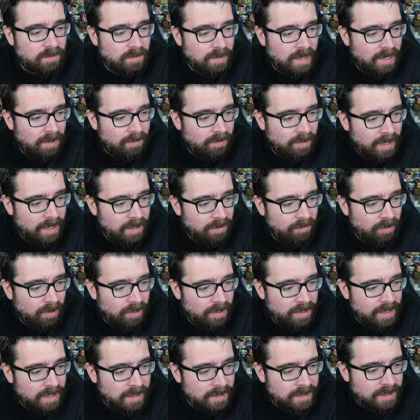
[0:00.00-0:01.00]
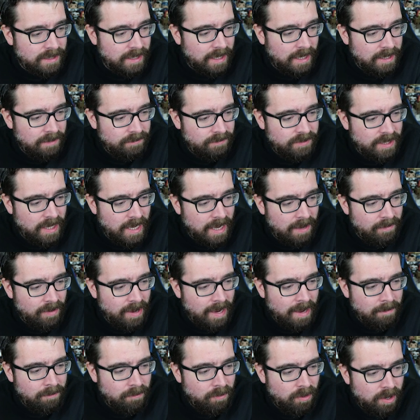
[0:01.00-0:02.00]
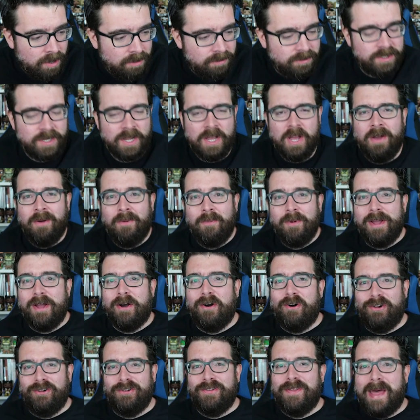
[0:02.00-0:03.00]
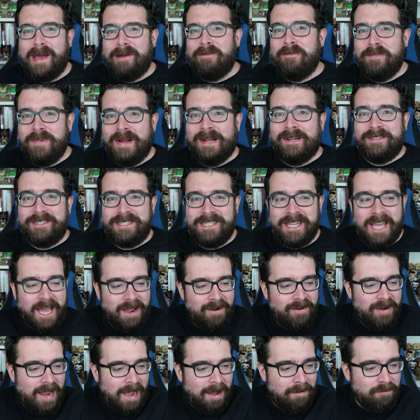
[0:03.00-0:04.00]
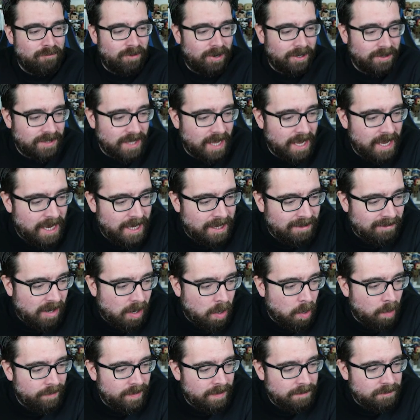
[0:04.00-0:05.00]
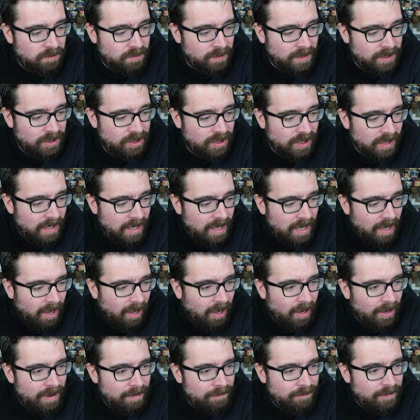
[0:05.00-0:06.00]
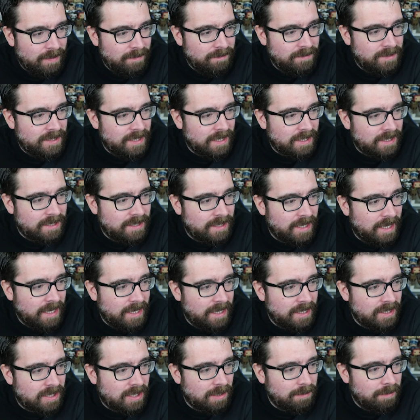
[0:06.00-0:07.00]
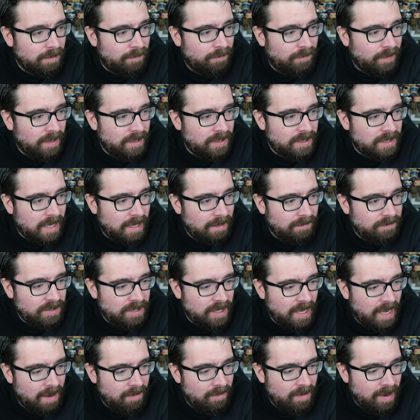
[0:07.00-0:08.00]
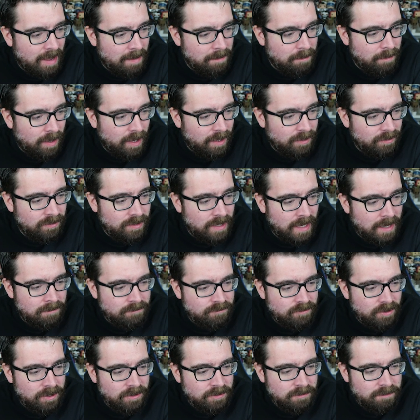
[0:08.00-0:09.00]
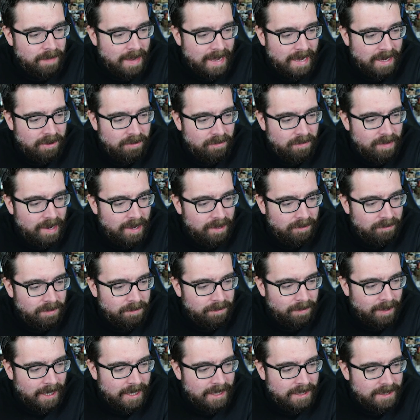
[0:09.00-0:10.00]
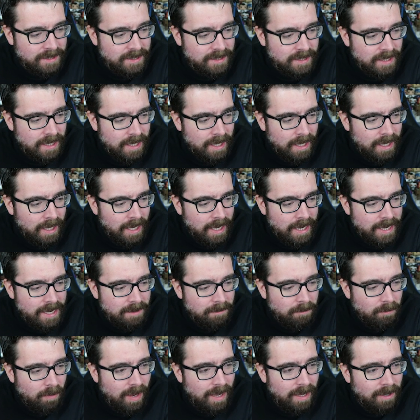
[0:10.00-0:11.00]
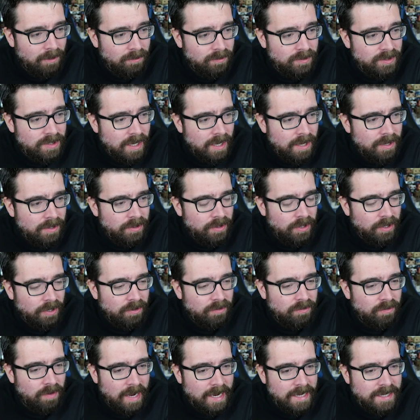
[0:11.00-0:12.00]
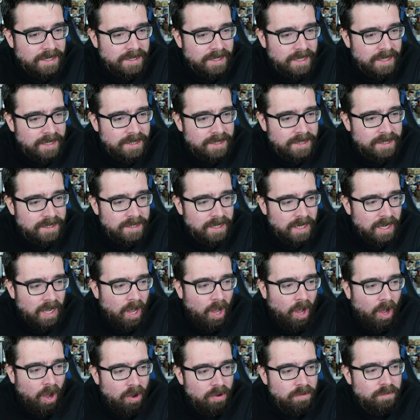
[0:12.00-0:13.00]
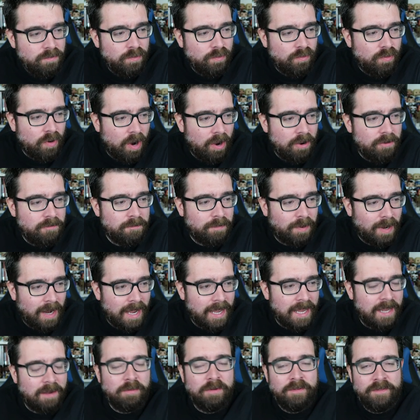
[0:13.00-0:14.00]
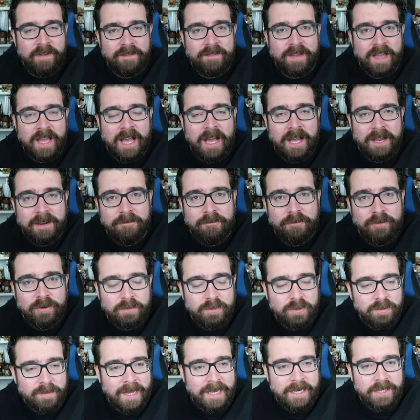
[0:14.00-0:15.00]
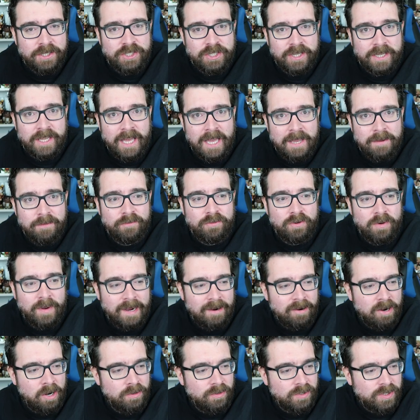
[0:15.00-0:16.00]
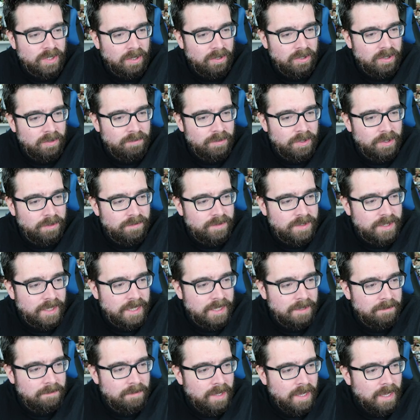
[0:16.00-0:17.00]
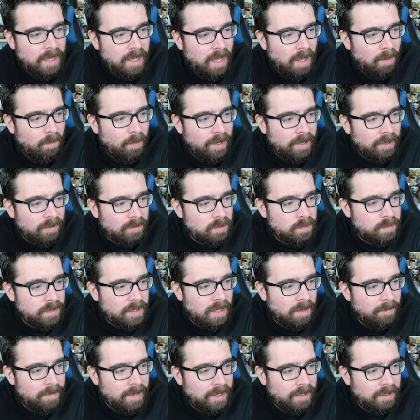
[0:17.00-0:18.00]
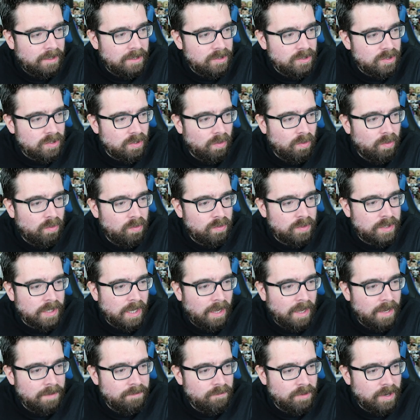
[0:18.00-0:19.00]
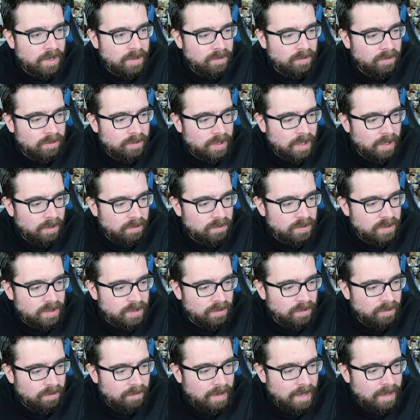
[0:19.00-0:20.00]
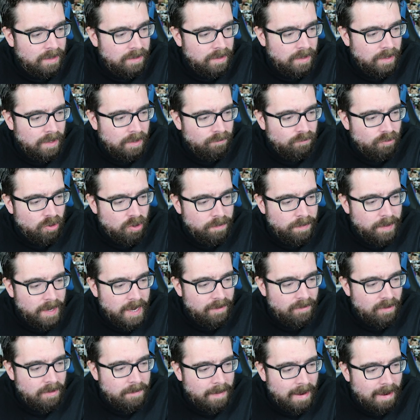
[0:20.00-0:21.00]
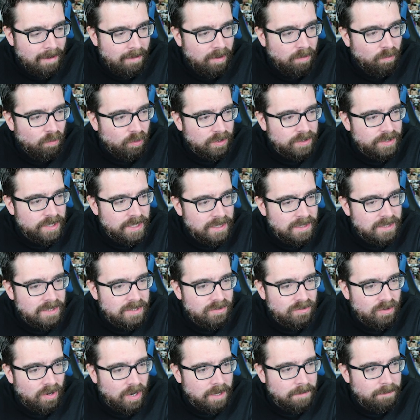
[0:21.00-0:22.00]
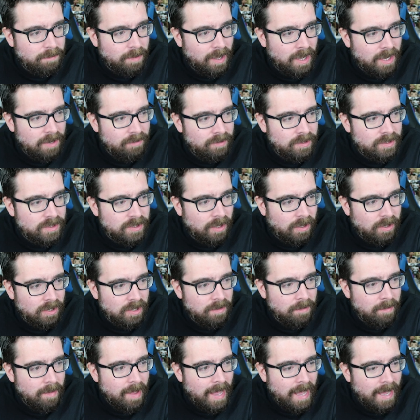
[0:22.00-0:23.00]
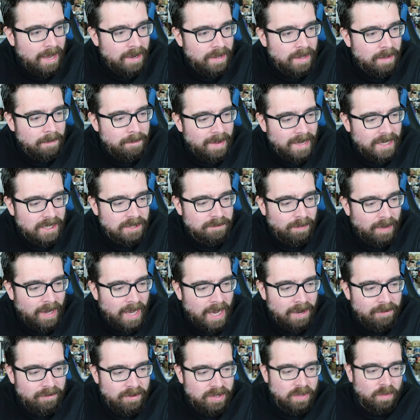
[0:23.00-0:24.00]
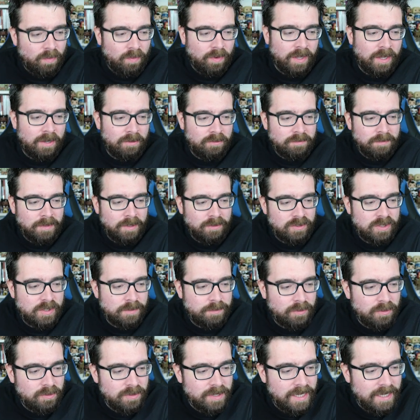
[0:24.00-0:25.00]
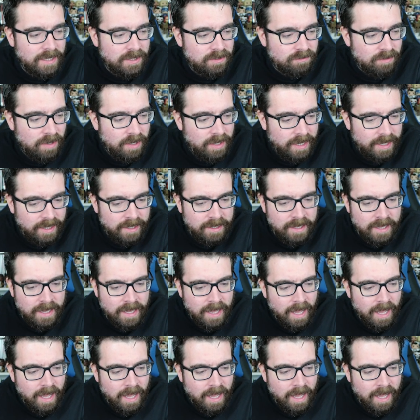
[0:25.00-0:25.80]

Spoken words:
as well later on in that save. Thierry Ambrose. We all know about Thierry Ambrose, the hero of Ipswich on FM16. It's going to be fun to have Thierry Ambrose back around the place. Liam Wells, the greatest homegrown player we've ever had in Football Manager, came through our own Tottenham youth team and went on to become England's all-time record goal scorer. Ruben Iribarren was his strike partner at Tottenham and the best player in the world multiple years running.